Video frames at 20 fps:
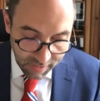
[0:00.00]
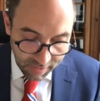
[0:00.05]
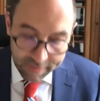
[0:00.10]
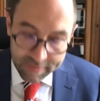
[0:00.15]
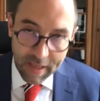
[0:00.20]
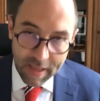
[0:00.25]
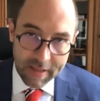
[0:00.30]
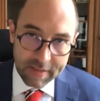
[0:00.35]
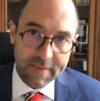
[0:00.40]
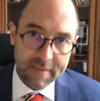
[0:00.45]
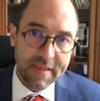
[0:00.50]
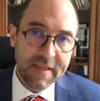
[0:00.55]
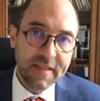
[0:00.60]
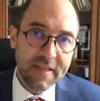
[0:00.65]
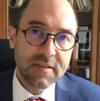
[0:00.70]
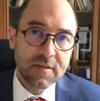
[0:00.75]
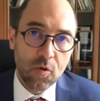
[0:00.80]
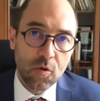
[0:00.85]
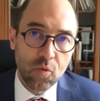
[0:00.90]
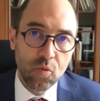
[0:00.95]
that
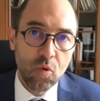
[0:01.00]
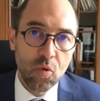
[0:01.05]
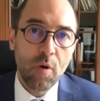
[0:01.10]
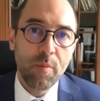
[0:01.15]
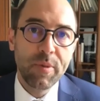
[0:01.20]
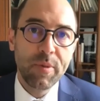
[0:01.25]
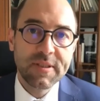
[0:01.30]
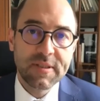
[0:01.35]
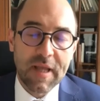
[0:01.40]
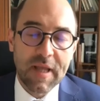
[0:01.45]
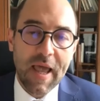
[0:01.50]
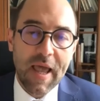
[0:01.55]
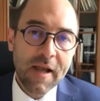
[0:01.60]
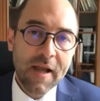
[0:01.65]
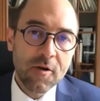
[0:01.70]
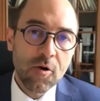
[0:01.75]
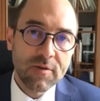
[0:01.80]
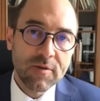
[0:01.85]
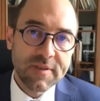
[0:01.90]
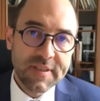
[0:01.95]
this robust
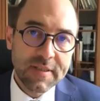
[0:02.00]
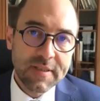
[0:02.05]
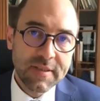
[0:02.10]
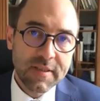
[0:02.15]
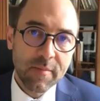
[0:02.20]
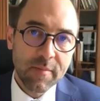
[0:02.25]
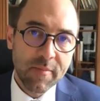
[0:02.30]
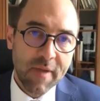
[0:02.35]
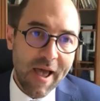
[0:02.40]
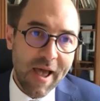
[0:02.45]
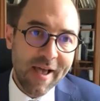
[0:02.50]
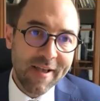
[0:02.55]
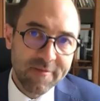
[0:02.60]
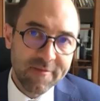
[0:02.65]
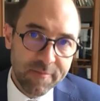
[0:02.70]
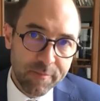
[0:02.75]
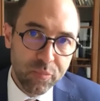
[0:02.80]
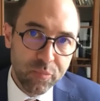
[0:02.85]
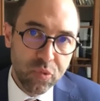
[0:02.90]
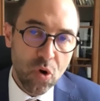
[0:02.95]
ecosystem have
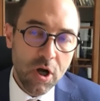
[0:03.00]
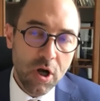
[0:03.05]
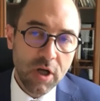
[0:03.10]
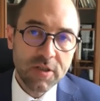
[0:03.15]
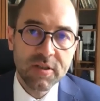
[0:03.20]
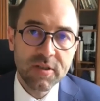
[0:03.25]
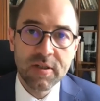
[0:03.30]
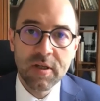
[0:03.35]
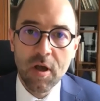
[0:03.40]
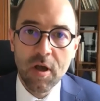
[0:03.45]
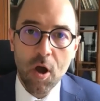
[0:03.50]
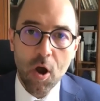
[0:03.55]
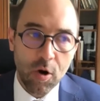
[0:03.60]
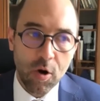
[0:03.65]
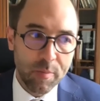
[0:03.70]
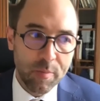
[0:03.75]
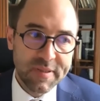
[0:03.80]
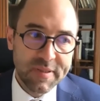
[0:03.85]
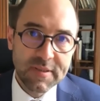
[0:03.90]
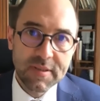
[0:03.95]
brought our
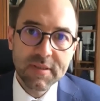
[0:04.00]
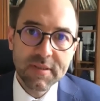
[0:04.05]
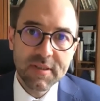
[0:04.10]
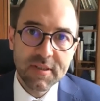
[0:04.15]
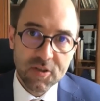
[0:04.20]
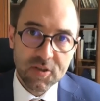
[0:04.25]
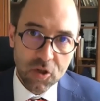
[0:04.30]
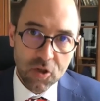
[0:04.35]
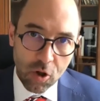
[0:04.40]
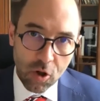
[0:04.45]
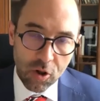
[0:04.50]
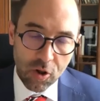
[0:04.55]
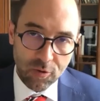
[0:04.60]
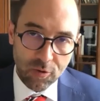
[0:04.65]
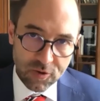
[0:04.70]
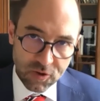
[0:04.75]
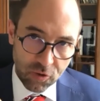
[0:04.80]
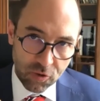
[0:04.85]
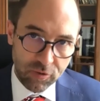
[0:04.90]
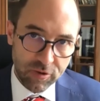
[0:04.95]
businesses
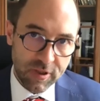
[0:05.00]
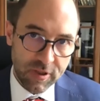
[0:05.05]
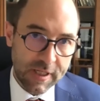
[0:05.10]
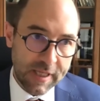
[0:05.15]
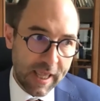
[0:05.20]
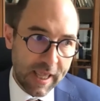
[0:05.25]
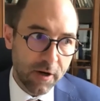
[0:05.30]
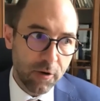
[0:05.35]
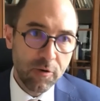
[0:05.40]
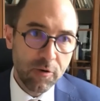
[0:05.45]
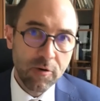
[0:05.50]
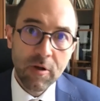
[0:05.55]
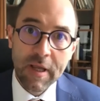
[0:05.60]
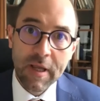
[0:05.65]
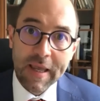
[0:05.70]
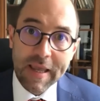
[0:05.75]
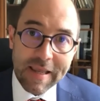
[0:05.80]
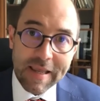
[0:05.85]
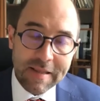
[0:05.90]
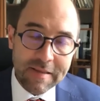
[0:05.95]
closer together
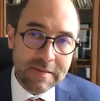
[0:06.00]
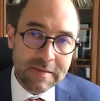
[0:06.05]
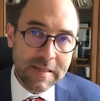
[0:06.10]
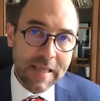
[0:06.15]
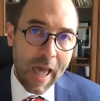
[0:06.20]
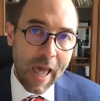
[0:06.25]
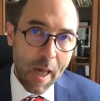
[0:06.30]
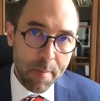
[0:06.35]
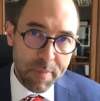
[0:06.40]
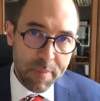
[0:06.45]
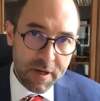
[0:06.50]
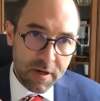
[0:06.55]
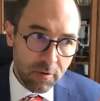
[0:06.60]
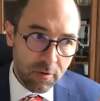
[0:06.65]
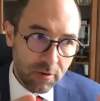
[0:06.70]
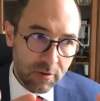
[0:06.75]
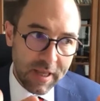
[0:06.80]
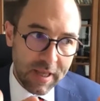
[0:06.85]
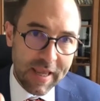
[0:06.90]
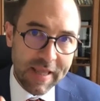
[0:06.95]
in
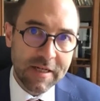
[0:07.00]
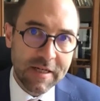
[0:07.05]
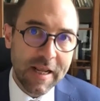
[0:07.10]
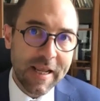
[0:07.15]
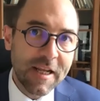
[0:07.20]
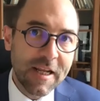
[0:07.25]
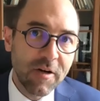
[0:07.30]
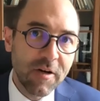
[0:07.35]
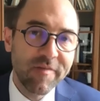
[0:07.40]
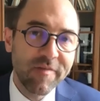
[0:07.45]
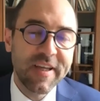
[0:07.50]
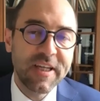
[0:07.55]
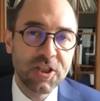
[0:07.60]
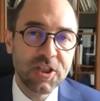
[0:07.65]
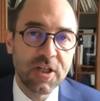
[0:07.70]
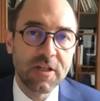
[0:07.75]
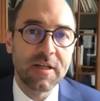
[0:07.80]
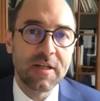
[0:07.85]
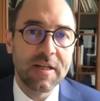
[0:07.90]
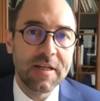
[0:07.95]
capital and
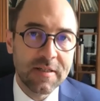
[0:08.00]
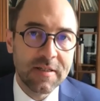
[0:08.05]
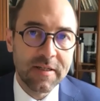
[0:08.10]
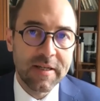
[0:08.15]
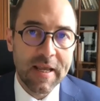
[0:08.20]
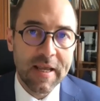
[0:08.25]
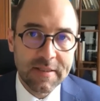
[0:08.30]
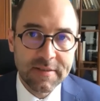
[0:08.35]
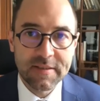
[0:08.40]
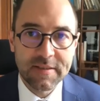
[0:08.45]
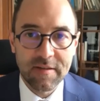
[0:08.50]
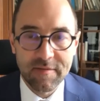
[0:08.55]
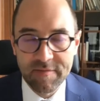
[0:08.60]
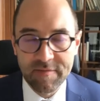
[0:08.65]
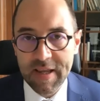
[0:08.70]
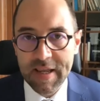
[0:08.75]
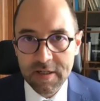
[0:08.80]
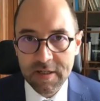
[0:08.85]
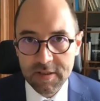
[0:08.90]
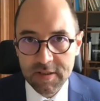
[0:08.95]
innovation intensive
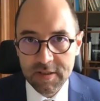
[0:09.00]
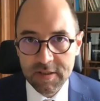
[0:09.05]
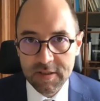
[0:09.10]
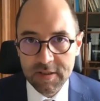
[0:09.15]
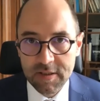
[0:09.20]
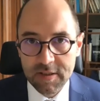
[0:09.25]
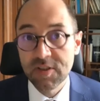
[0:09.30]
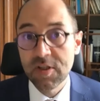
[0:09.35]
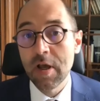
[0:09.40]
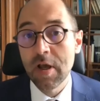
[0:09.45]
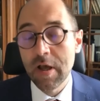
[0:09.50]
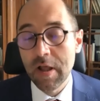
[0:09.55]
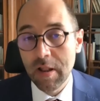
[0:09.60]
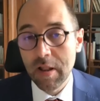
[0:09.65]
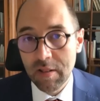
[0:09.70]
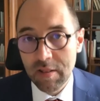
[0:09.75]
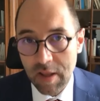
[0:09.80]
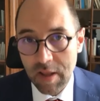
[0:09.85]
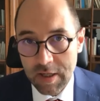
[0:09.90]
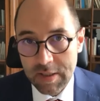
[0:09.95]
industries
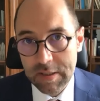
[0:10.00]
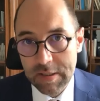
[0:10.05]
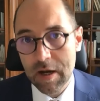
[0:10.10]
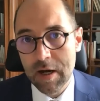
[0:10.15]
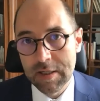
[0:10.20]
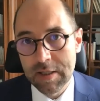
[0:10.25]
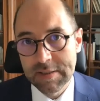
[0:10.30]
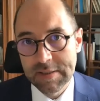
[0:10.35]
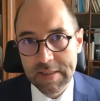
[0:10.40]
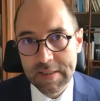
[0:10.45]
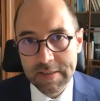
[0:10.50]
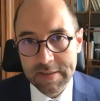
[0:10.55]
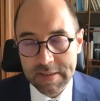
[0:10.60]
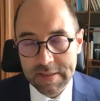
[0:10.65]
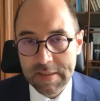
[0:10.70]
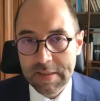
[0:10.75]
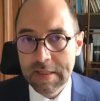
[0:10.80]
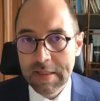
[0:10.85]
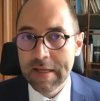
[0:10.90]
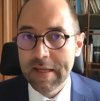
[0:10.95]
like
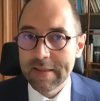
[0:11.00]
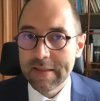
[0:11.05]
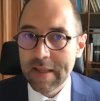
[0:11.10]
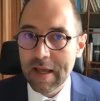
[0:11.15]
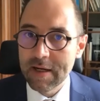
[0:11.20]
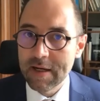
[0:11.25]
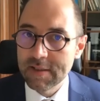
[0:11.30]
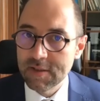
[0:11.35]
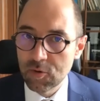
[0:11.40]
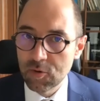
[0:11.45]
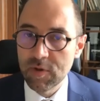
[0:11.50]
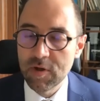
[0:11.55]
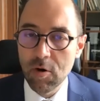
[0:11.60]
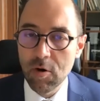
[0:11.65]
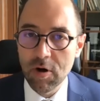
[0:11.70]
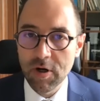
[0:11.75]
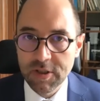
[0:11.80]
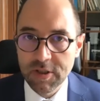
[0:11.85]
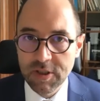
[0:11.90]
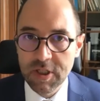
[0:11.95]
ICT that is
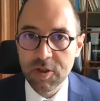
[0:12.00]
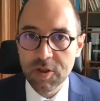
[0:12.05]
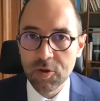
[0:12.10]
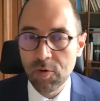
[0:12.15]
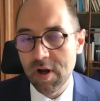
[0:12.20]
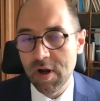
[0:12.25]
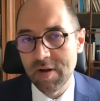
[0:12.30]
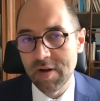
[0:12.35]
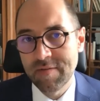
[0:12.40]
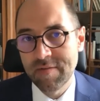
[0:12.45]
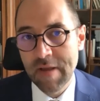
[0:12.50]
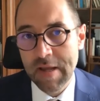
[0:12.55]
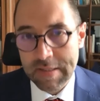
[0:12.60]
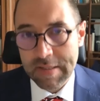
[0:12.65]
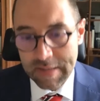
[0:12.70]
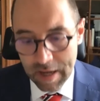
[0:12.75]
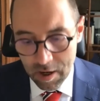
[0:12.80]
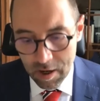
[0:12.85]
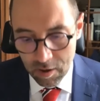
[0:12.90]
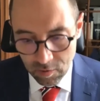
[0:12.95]
required to thrive
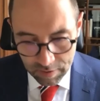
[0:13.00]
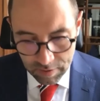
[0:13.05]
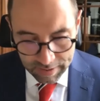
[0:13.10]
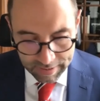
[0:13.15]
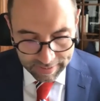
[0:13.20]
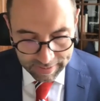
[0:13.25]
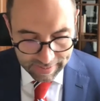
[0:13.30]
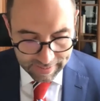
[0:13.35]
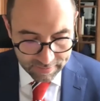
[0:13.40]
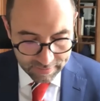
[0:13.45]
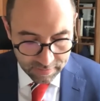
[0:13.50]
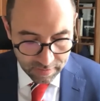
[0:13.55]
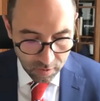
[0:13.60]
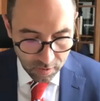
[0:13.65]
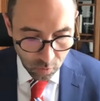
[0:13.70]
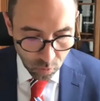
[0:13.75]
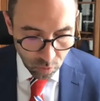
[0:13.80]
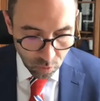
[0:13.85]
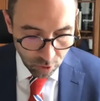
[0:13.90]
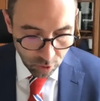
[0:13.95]
now in
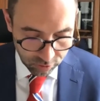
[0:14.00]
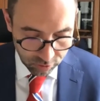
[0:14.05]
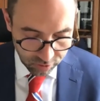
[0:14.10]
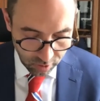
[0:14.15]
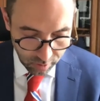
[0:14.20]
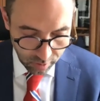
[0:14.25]
world